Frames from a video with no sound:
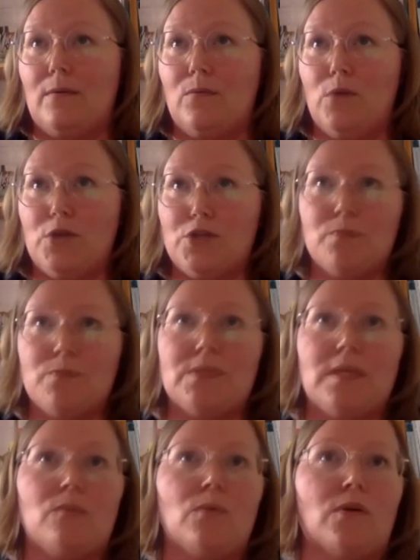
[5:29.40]
workshops
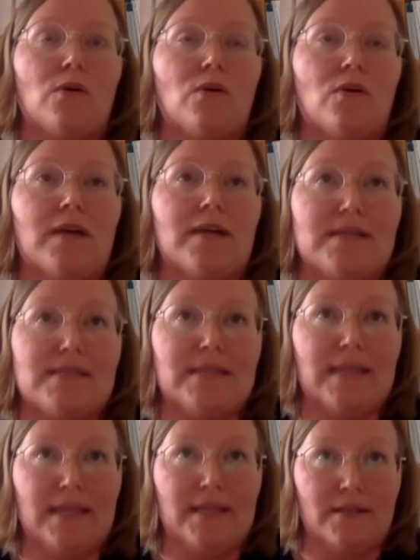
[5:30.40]
that were organized
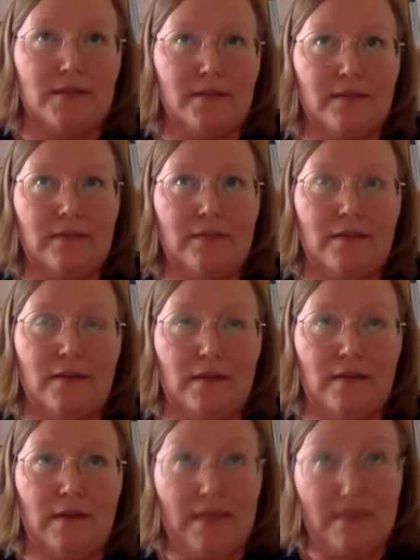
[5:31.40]
later
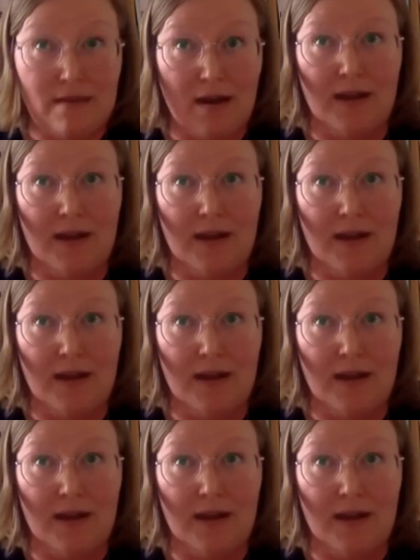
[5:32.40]
in the